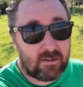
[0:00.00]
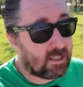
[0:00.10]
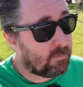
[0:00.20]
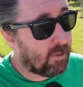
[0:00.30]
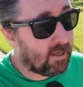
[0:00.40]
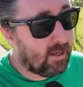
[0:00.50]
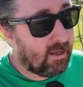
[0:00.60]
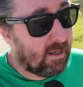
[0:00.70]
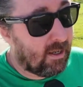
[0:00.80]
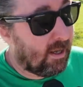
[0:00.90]
this, but
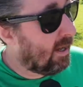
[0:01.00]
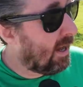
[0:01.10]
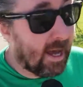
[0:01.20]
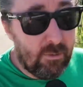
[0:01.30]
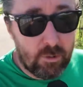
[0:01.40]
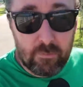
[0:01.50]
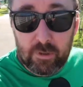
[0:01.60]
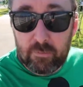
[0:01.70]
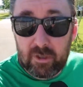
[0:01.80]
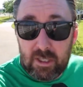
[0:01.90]
I don't know if
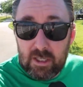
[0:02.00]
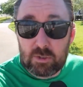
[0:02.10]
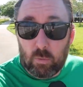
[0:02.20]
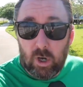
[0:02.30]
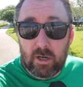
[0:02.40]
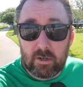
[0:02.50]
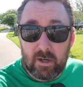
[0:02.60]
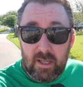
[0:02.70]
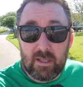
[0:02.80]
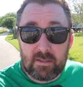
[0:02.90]
there really is water
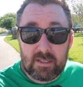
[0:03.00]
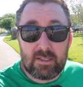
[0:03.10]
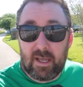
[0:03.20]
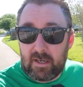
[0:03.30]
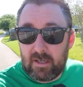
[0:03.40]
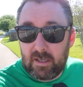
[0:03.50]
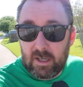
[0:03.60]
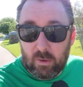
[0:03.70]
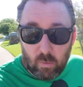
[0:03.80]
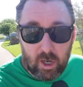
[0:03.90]
in said
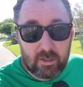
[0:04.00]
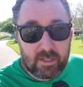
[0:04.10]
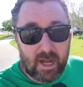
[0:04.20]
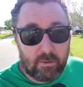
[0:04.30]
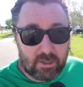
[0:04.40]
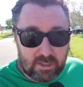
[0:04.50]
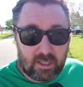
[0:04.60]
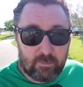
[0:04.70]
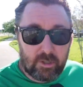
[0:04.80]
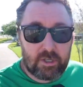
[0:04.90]
water tower,
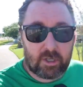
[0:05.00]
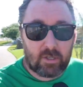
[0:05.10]
Celebration